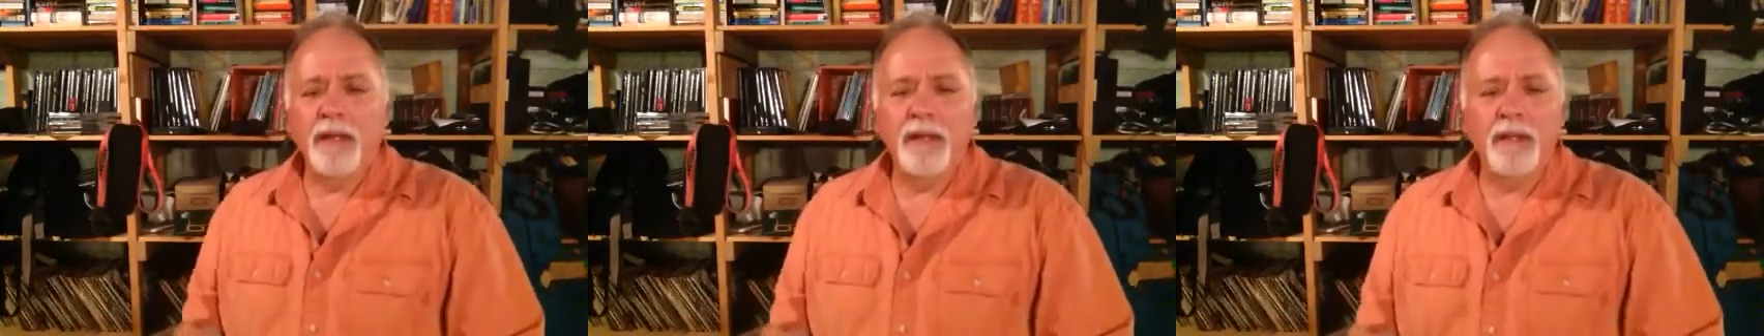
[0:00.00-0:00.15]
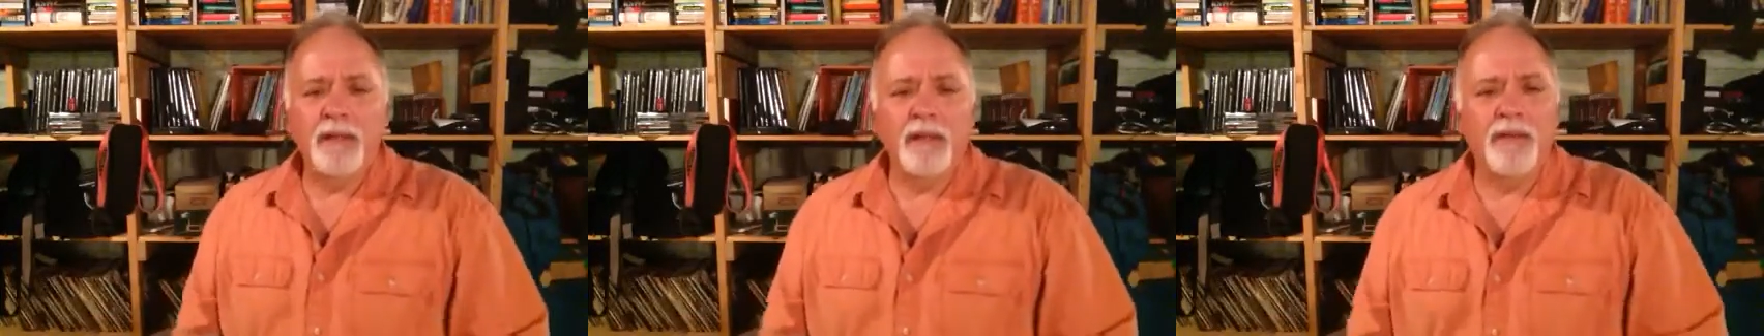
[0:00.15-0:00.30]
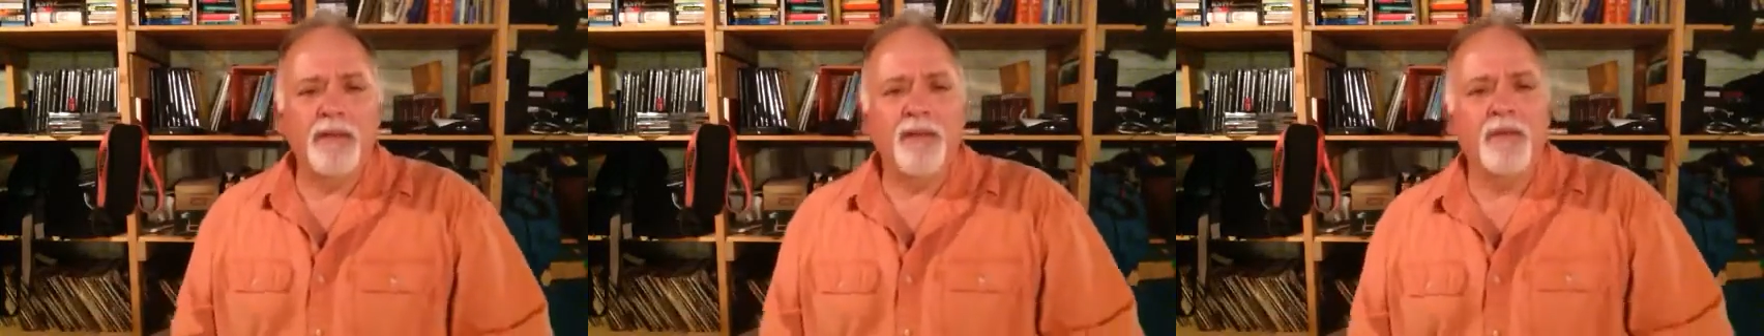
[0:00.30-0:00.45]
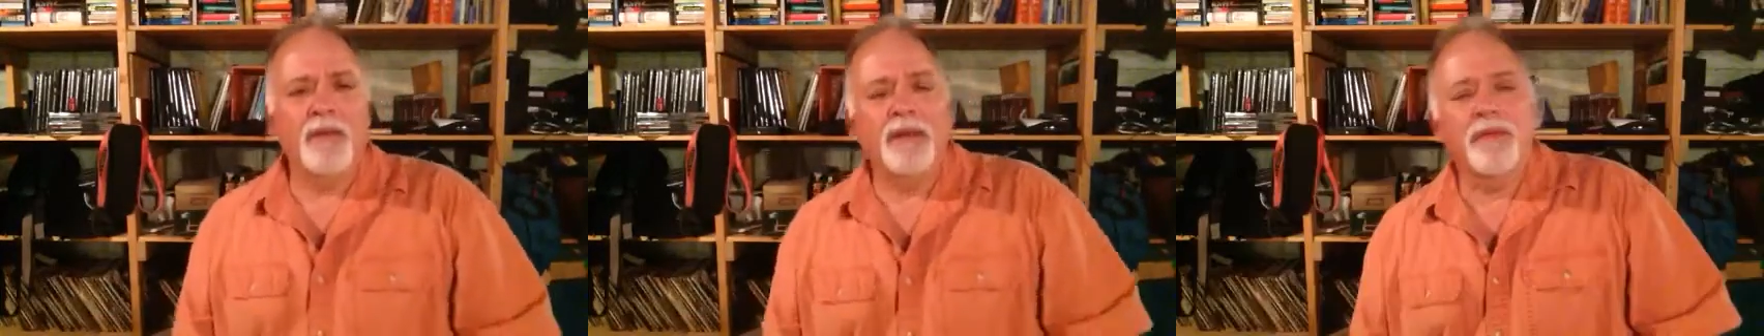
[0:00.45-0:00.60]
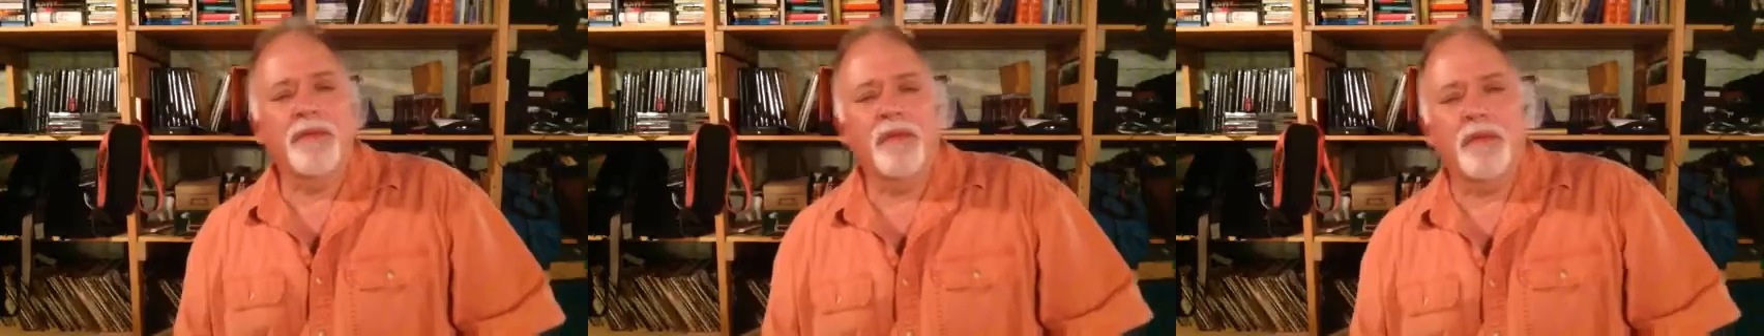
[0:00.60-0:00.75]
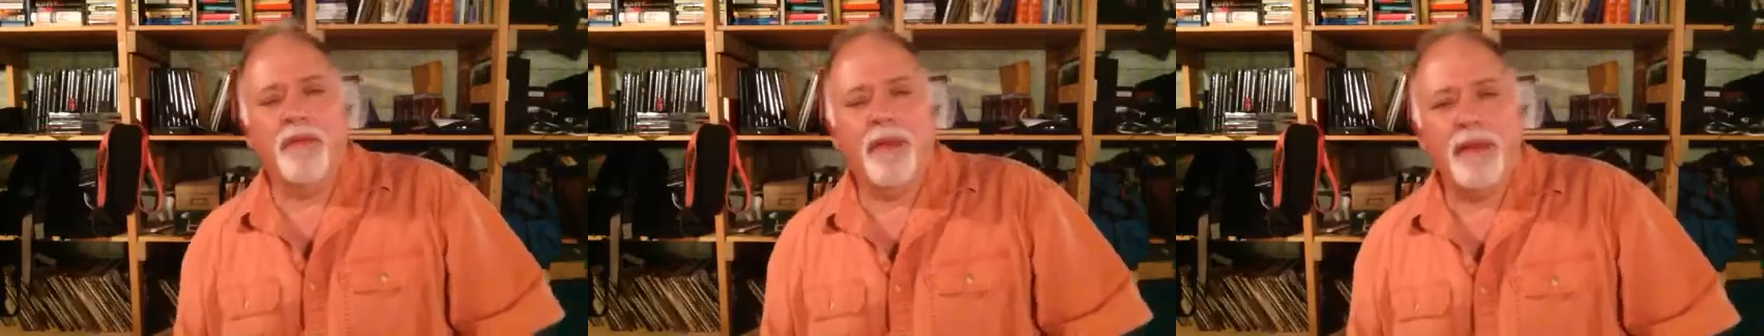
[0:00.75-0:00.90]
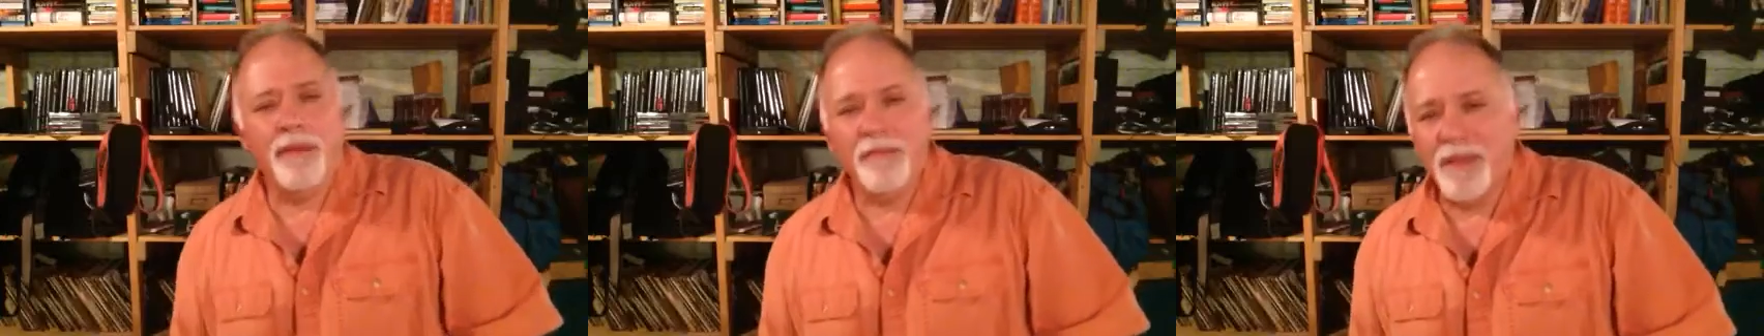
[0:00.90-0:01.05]
another one of the
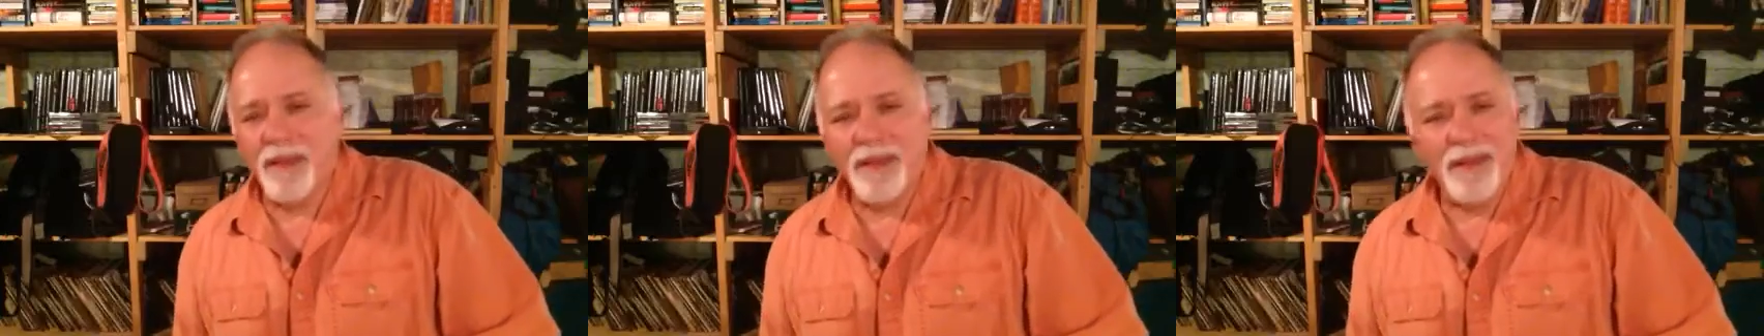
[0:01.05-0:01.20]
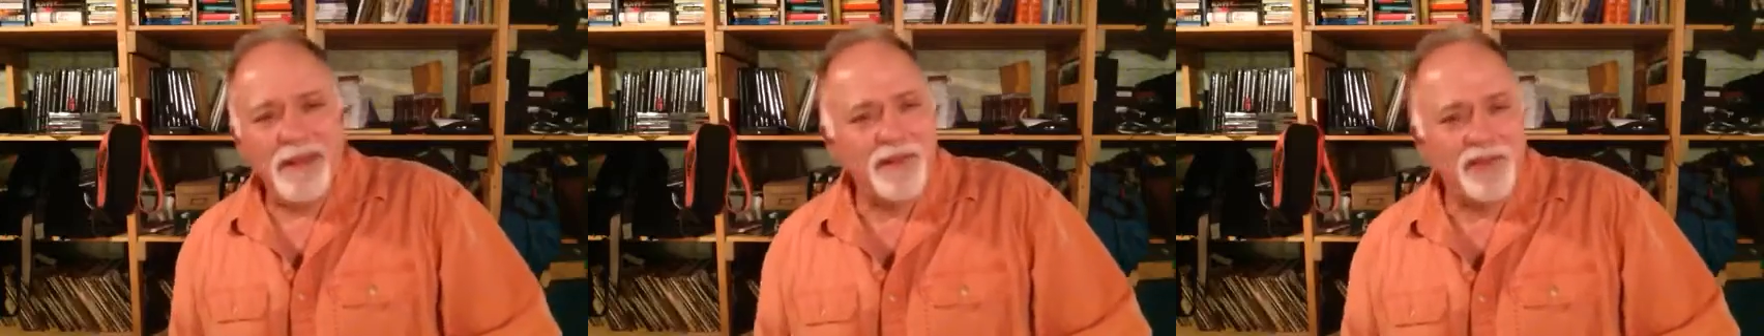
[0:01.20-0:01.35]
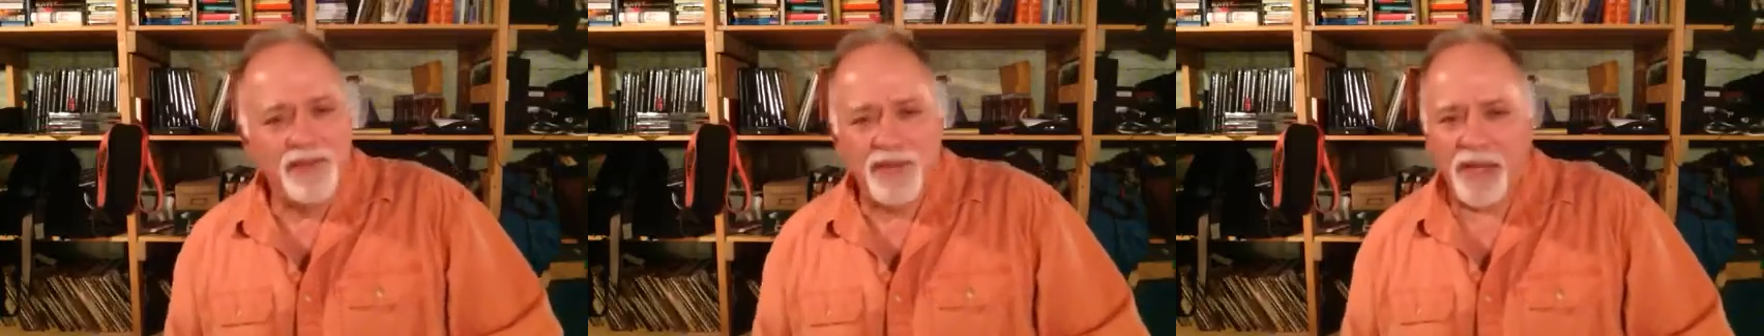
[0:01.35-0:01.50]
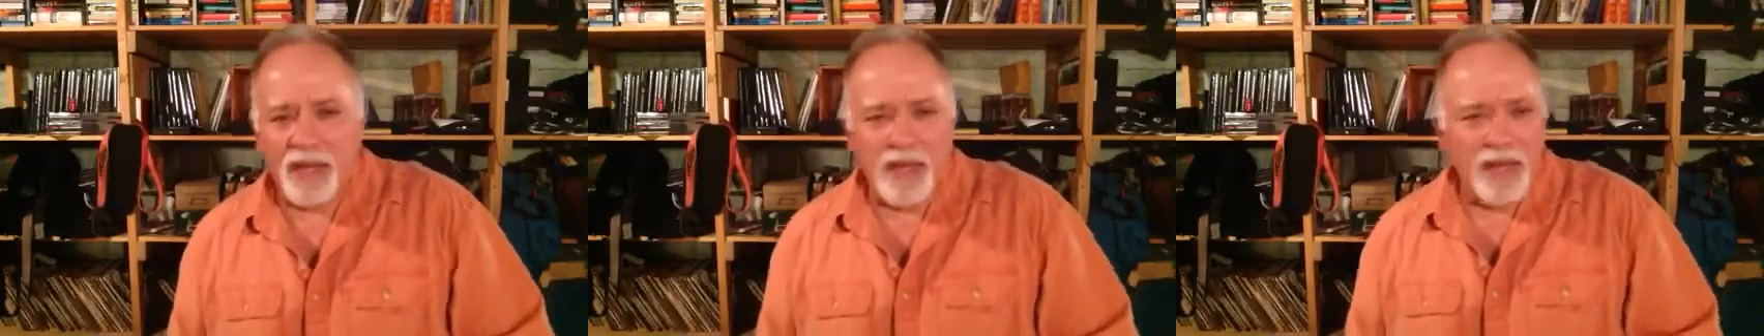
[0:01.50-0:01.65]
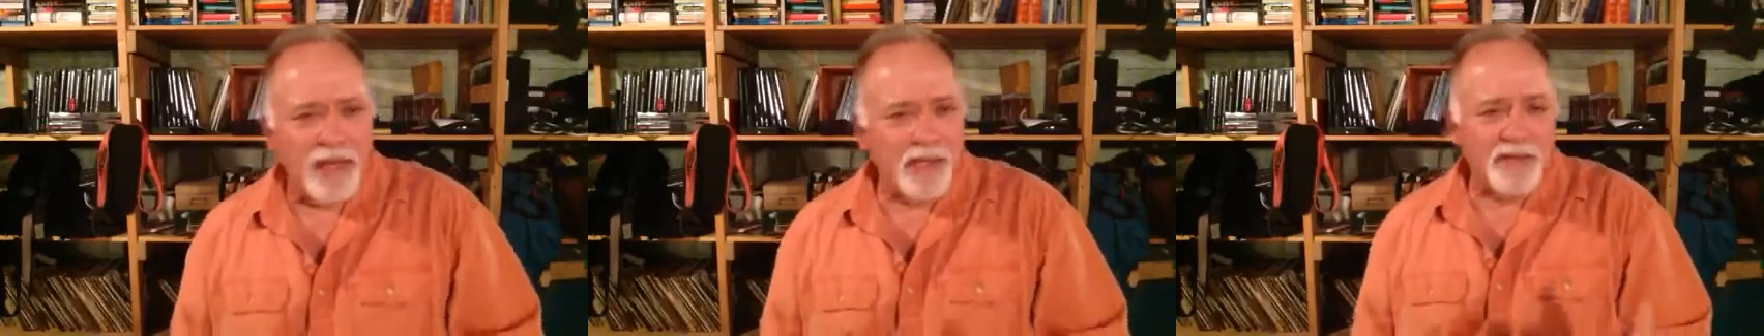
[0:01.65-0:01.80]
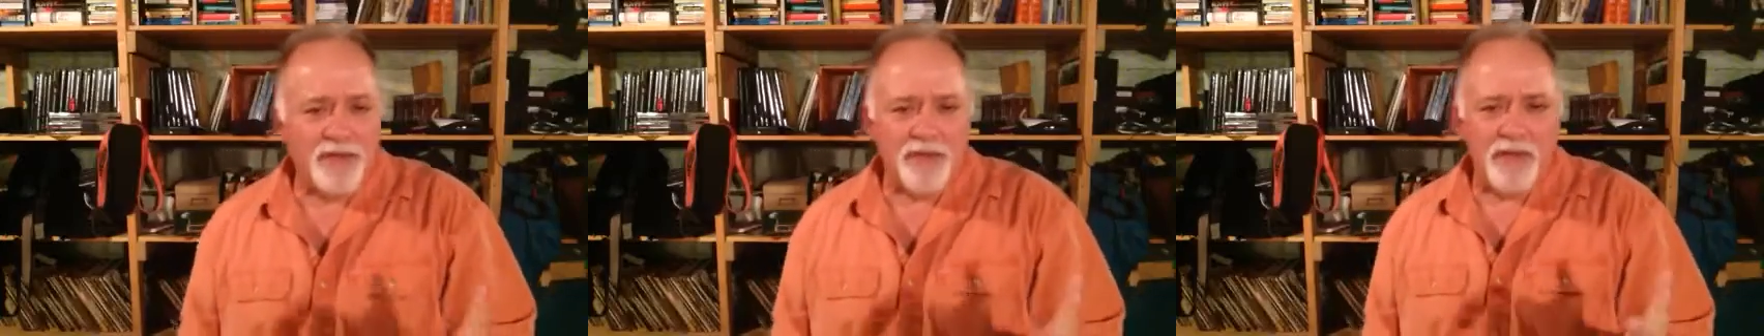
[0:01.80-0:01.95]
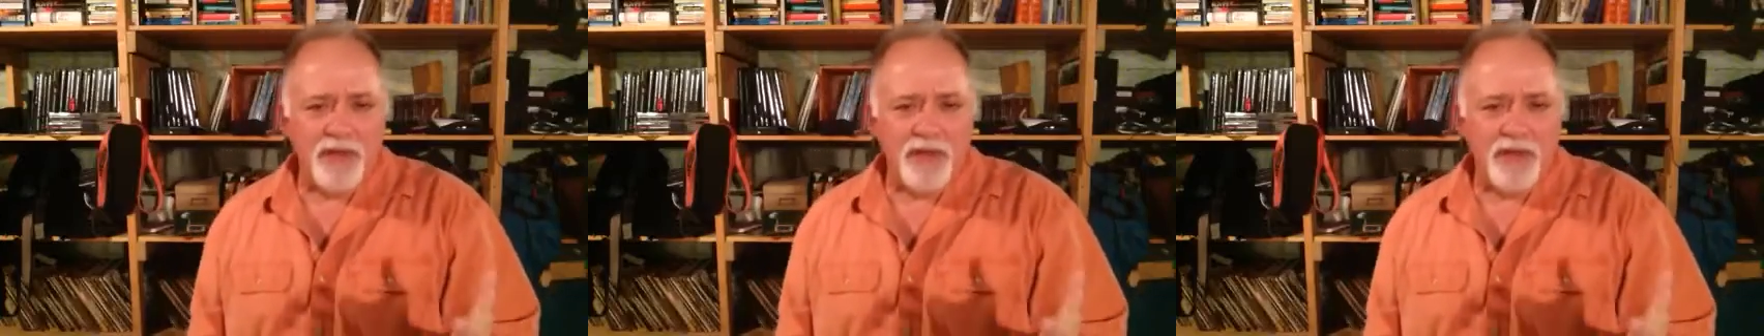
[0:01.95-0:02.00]
great many jazz